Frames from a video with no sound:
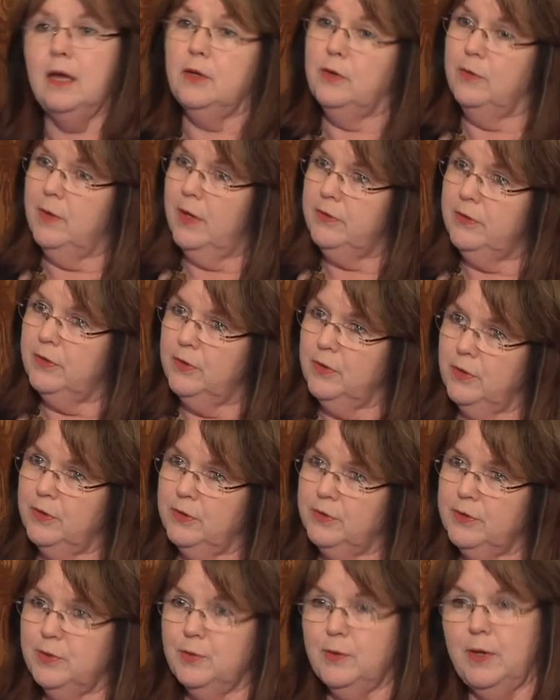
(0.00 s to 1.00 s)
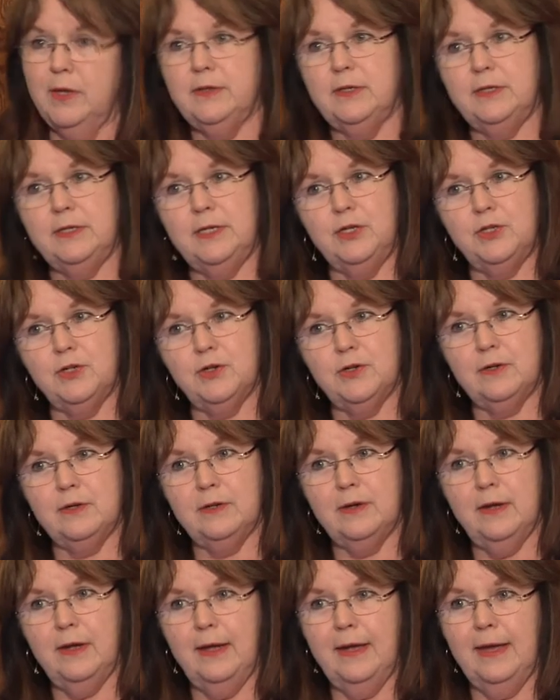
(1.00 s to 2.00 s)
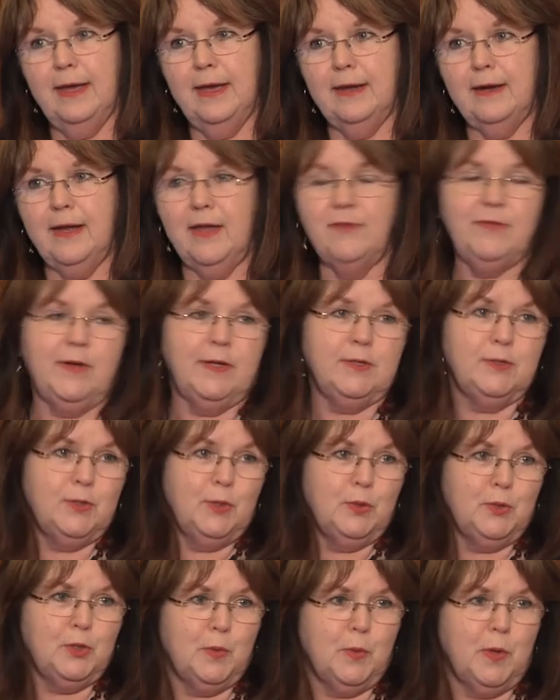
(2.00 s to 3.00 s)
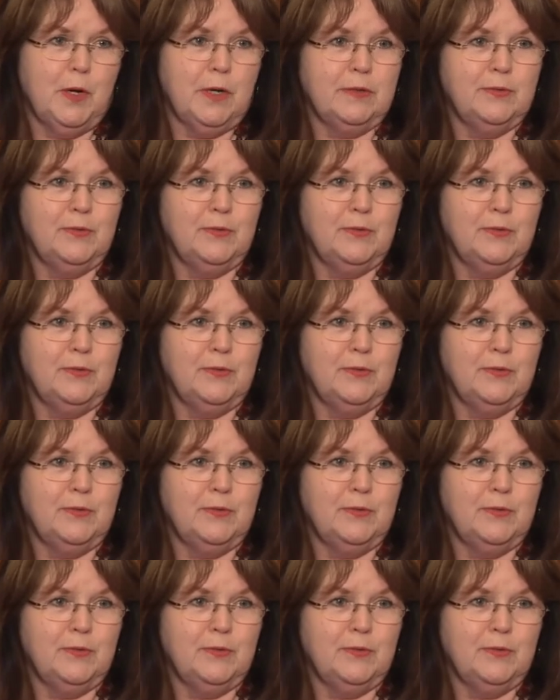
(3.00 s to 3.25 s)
you had the nurse, you had the teacher, and I found social work.